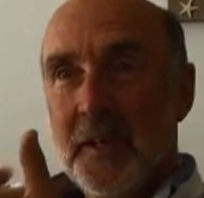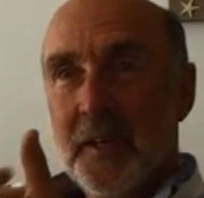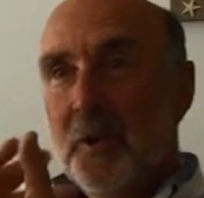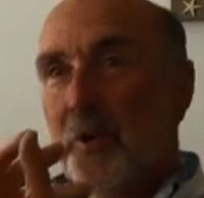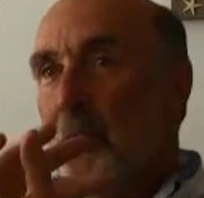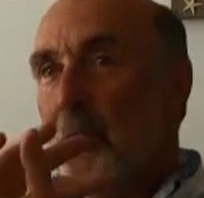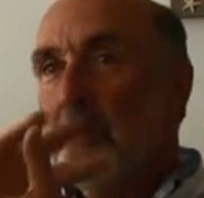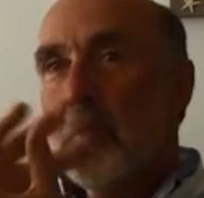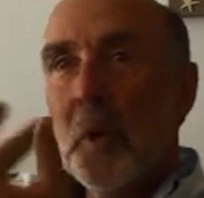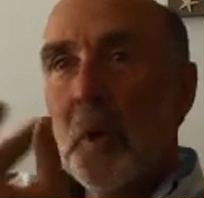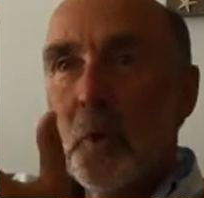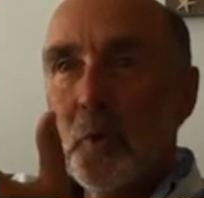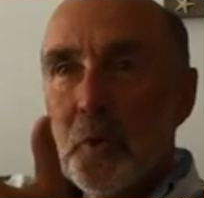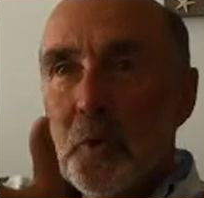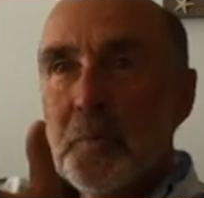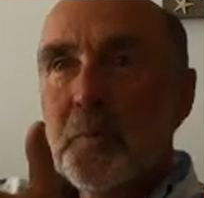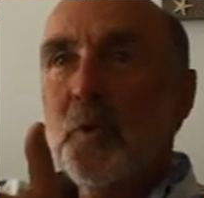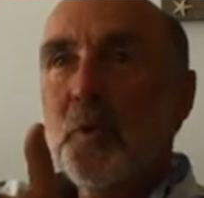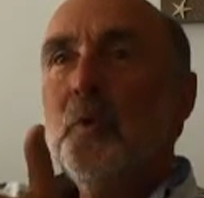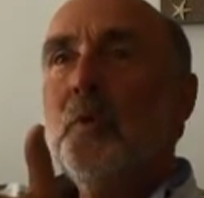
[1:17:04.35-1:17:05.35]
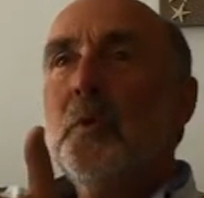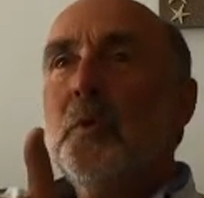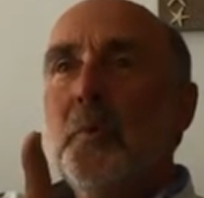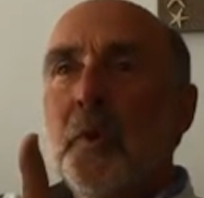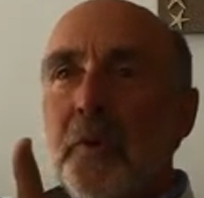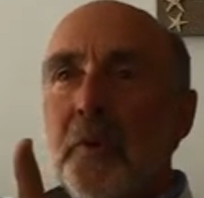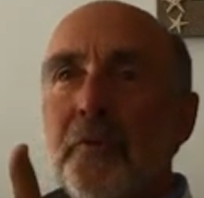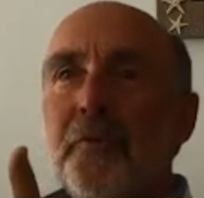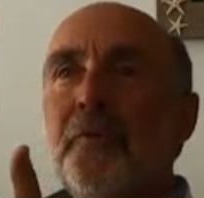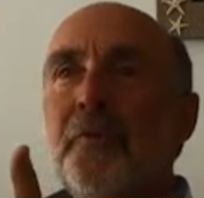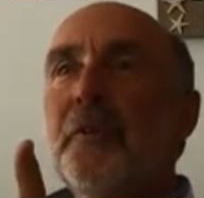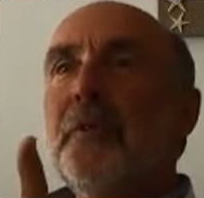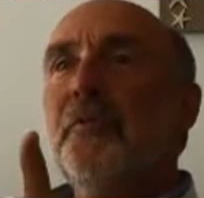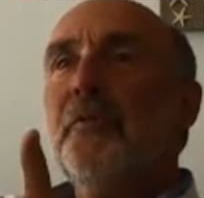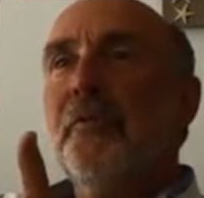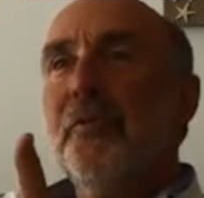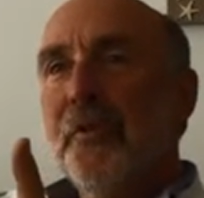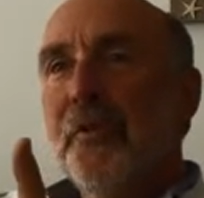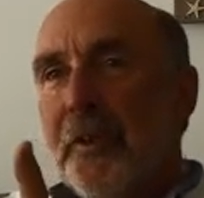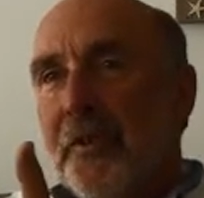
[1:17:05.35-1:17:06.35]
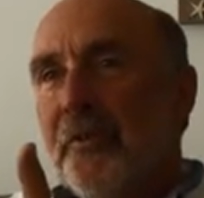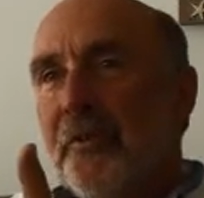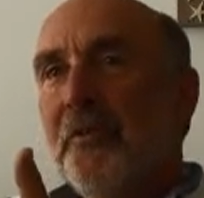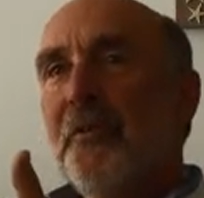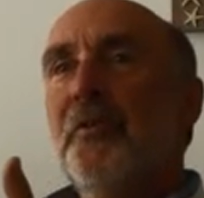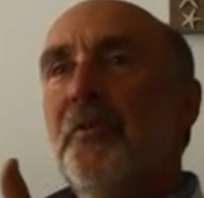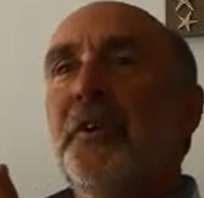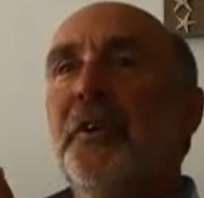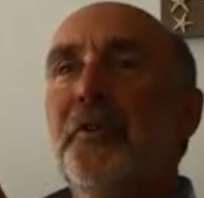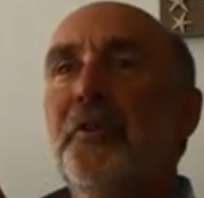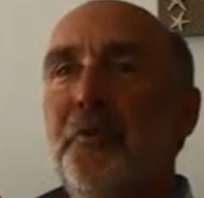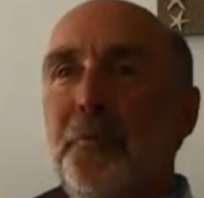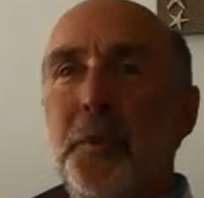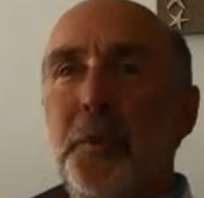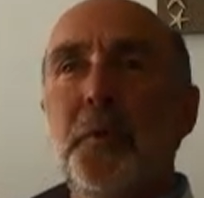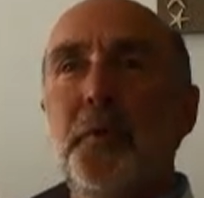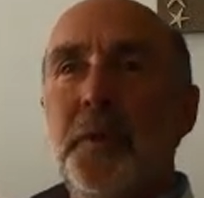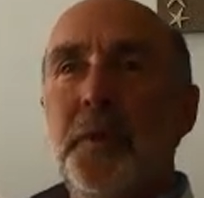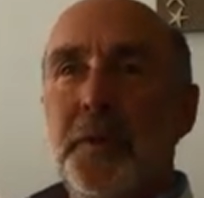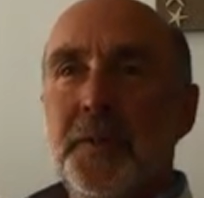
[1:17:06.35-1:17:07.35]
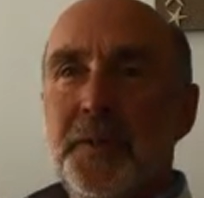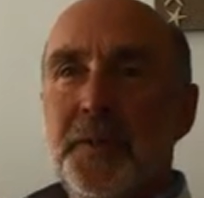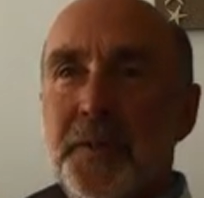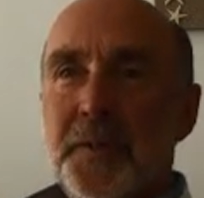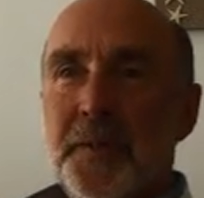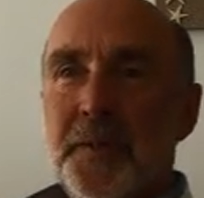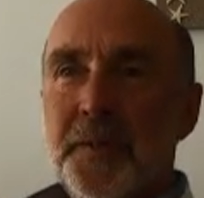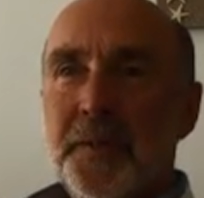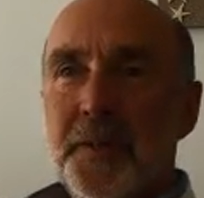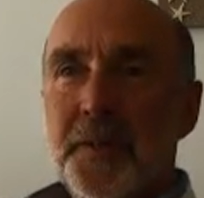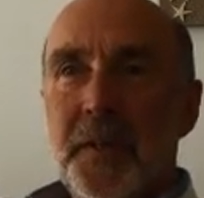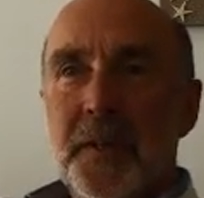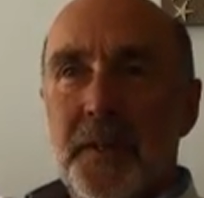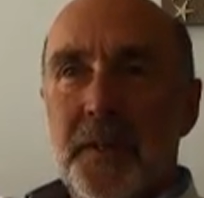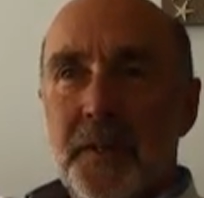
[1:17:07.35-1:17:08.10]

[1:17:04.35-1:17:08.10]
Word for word: Here are multiple positive sensory experiences